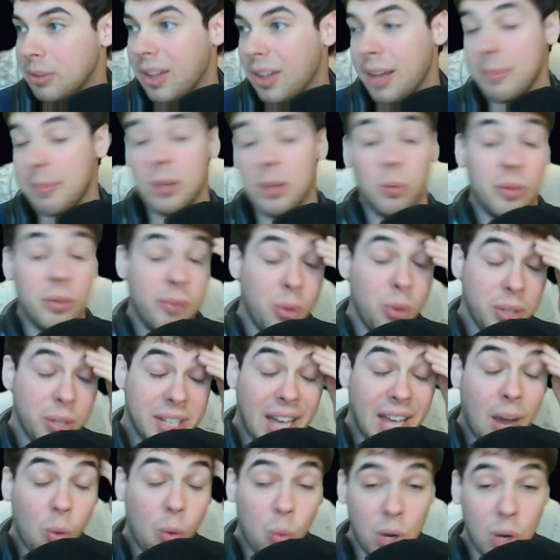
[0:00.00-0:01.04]
I mean, we've only
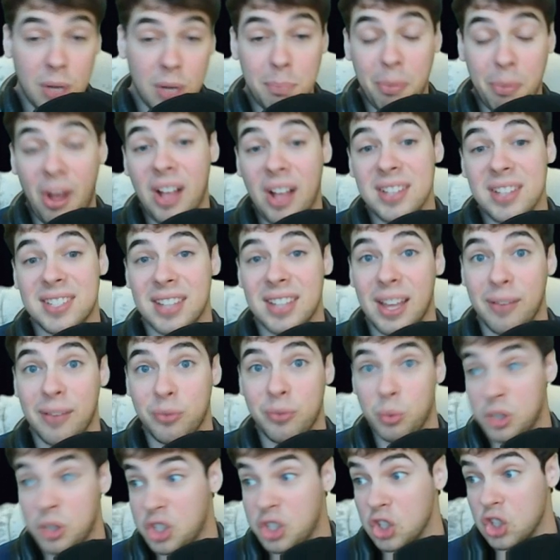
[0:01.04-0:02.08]
got one boss left,
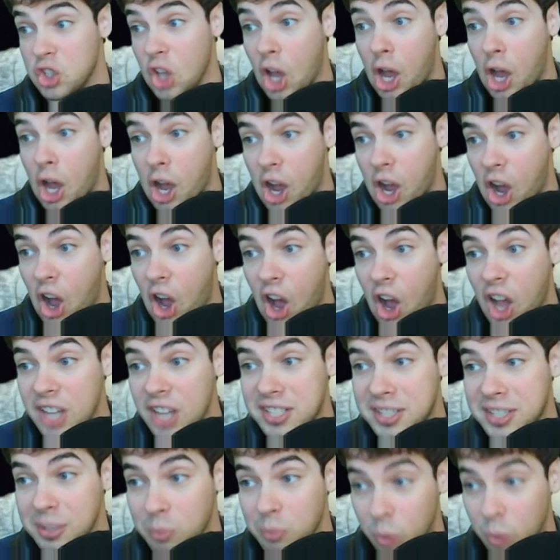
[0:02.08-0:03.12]
which is awesome.